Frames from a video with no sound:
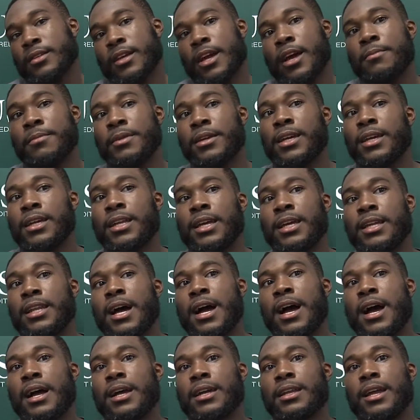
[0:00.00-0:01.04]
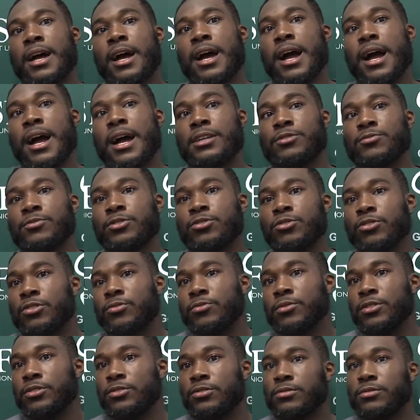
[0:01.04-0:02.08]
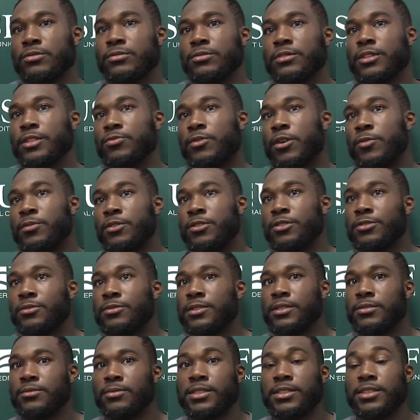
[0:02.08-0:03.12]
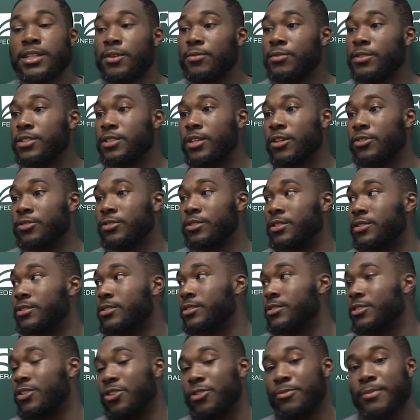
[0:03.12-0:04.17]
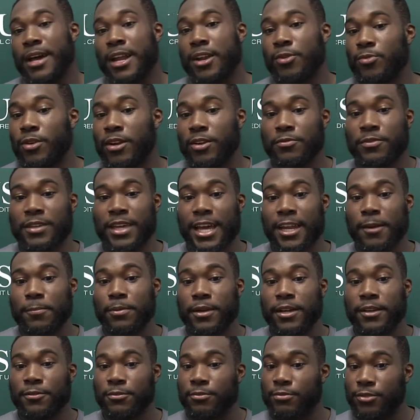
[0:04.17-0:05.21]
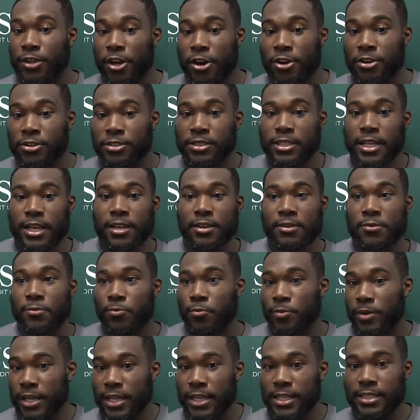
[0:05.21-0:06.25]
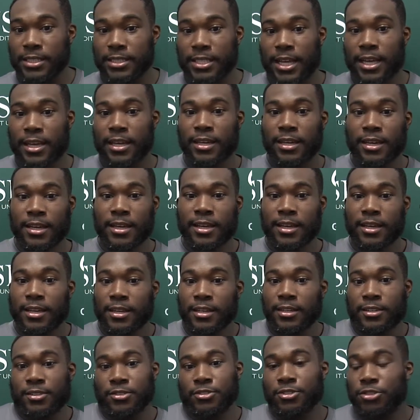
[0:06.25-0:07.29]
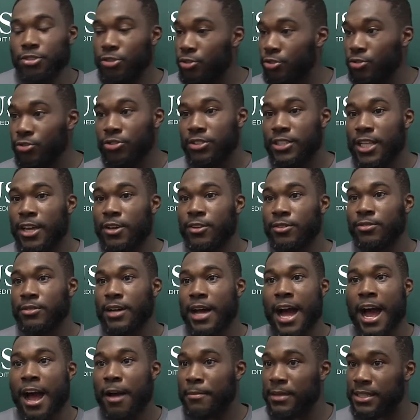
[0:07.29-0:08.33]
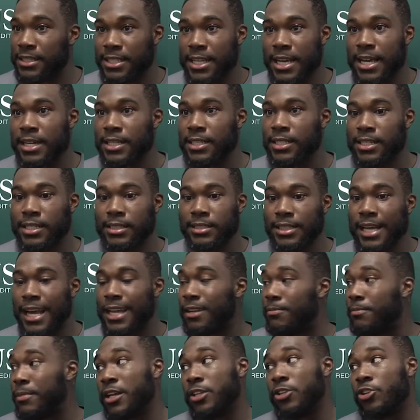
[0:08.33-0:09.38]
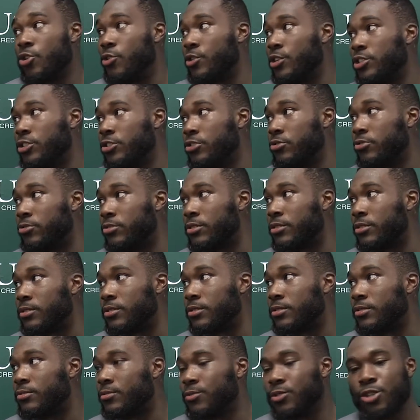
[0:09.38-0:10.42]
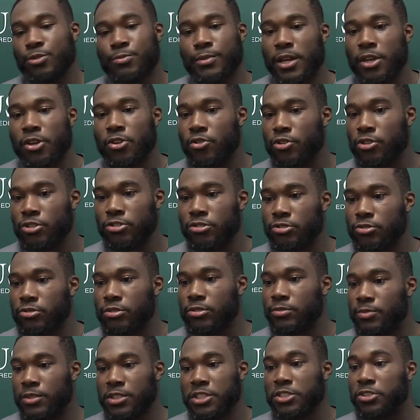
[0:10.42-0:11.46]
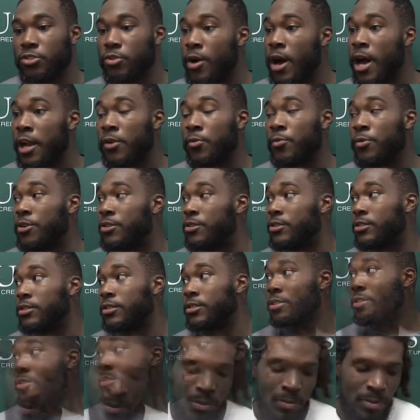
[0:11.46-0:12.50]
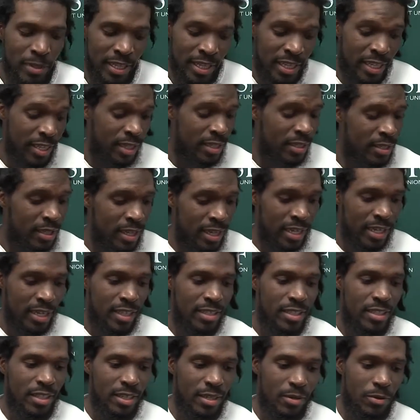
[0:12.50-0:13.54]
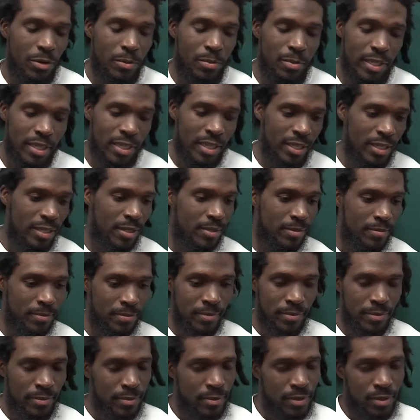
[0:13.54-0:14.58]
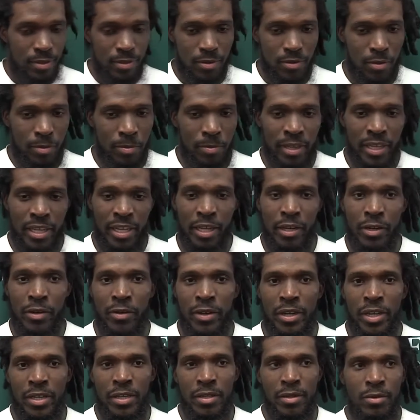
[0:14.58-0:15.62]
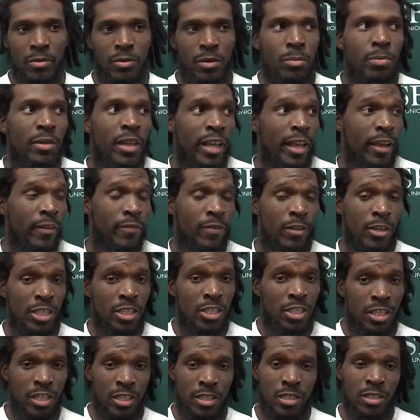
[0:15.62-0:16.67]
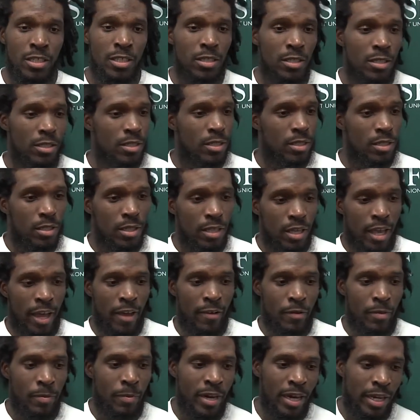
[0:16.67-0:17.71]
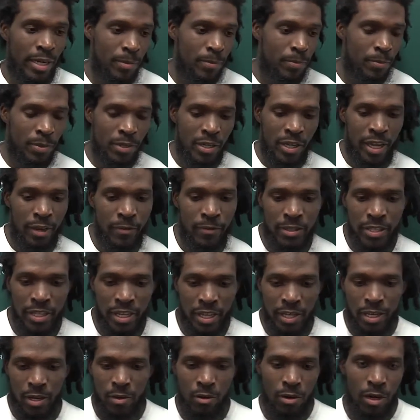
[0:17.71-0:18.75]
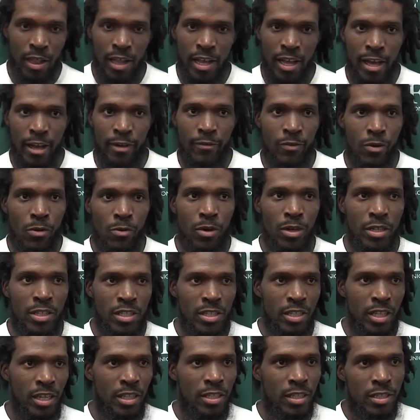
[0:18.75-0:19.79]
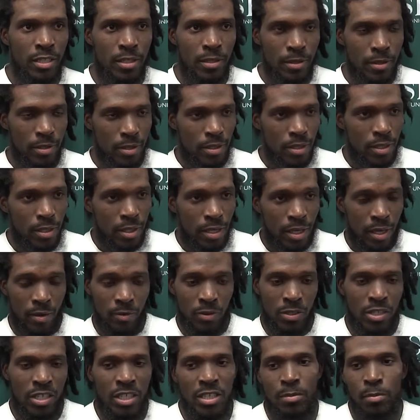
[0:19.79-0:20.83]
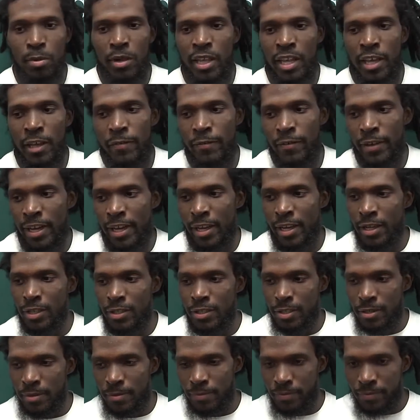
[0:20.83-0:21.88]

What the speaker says: I mean, in our eyes, we do it. This is what we do. We say we soldiers. So no matter what, we had to play Thursday, Wednesday, Tuesday. Our mentality is not to make no excuses. We don't make no excuses. We just go out and work. We played, like I said, we played great. We played for each other. Everybody put everything on the line for one another, and we just played fast.